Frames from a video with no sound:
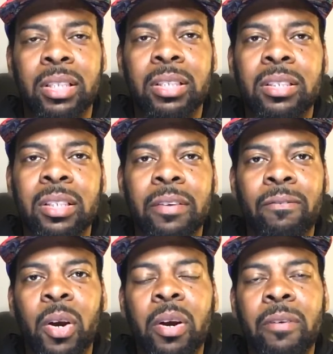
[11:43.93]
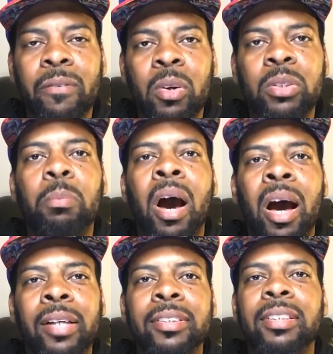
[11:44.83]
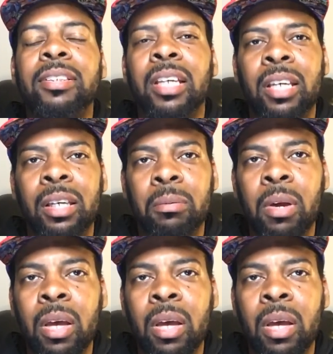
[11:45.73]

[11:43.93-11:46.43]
This is the very first Ponzi scheme.